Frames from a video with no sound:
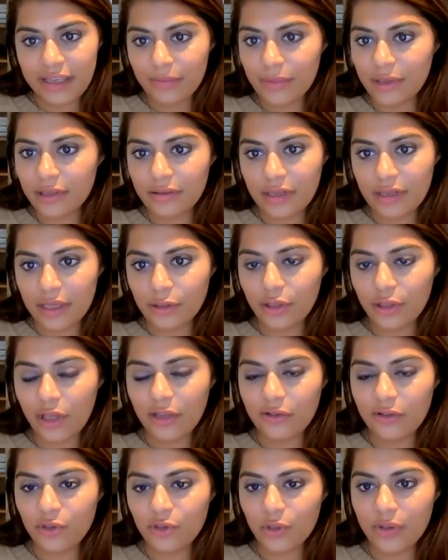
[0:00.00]
and
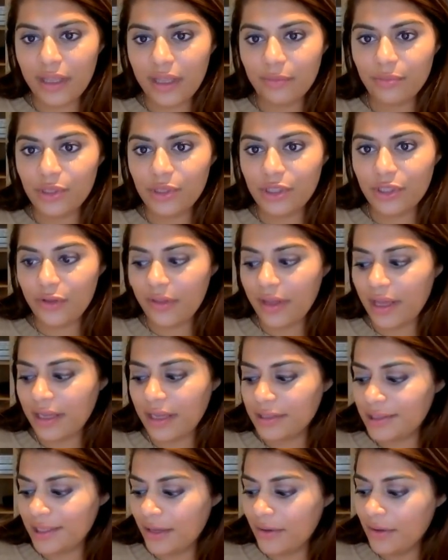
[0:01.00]
coaching them to do that.
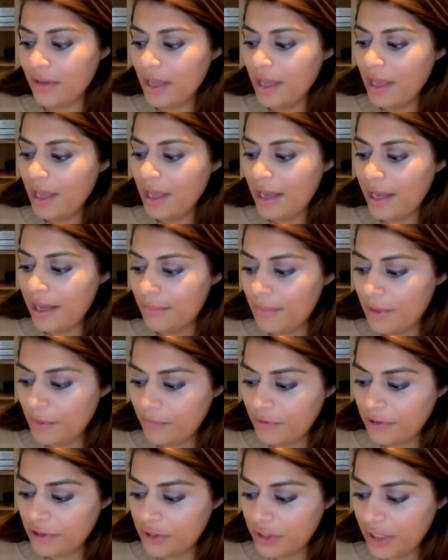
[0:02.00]
So
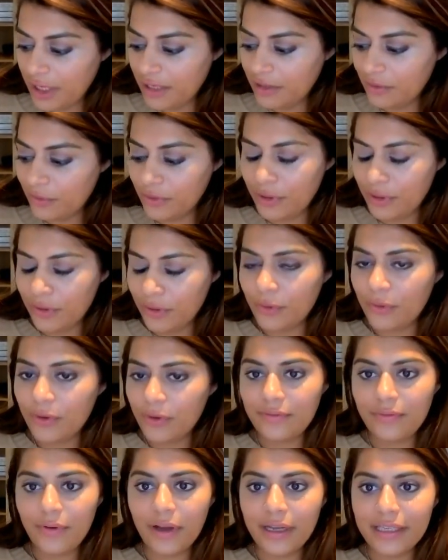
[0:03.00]
appreciate all your
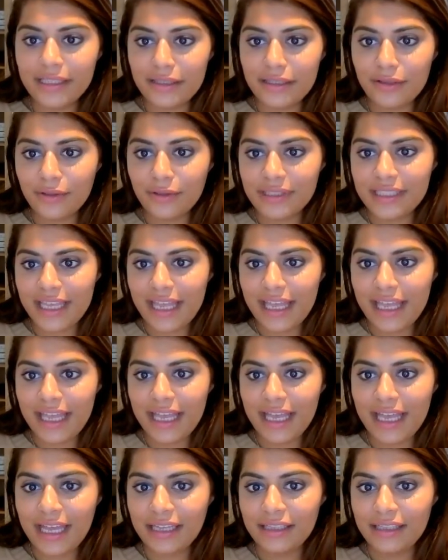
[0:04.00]
advice, lots here,
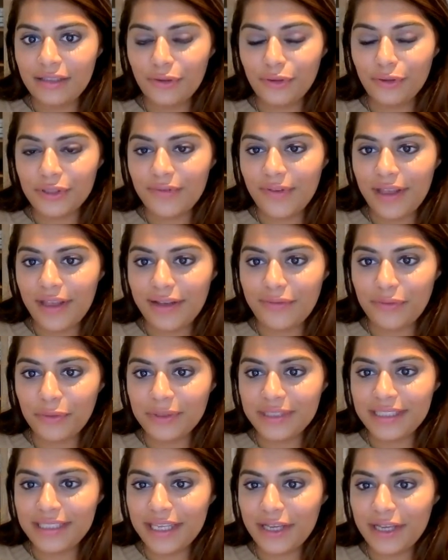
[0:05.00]
and lots for
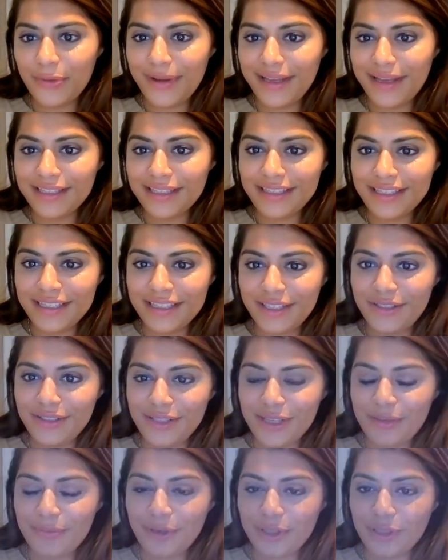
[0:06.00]
everyone to take away. So thank you
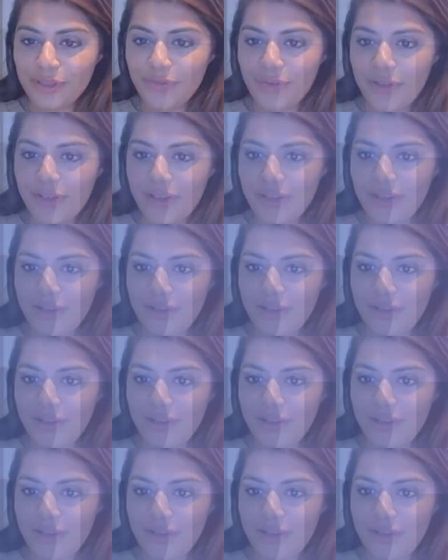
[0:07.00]
so much for